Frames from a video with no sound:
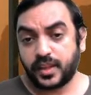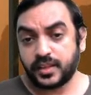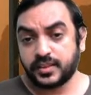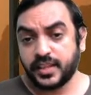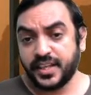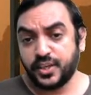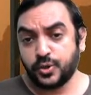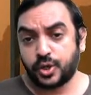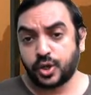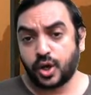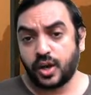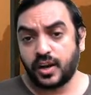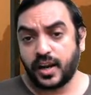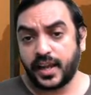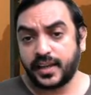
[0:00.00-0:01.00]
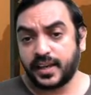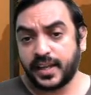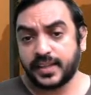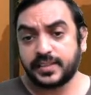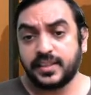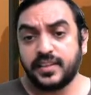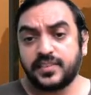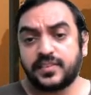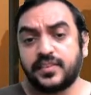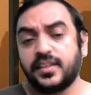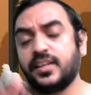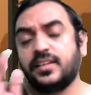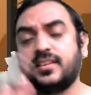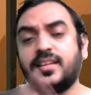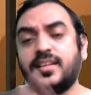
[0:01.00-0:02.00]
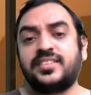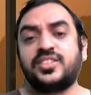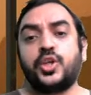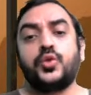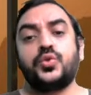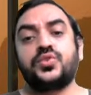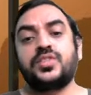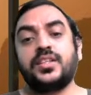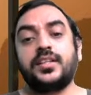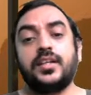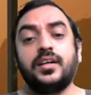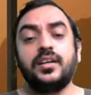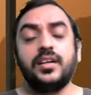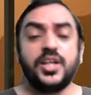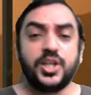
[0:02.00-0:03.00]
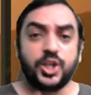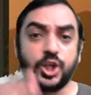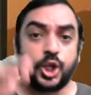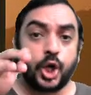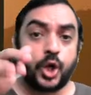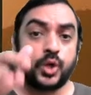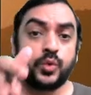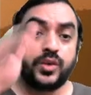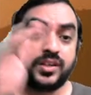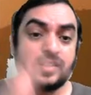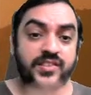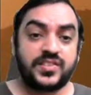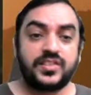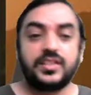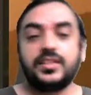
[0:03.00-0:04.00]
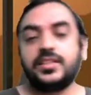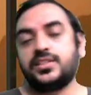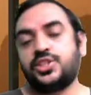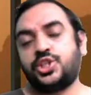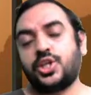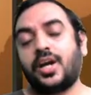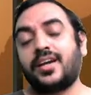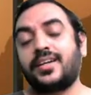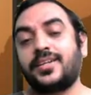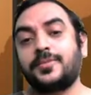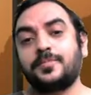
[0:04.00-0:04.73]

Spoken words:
Then you draw a line like this. This is how you see the downwards chart.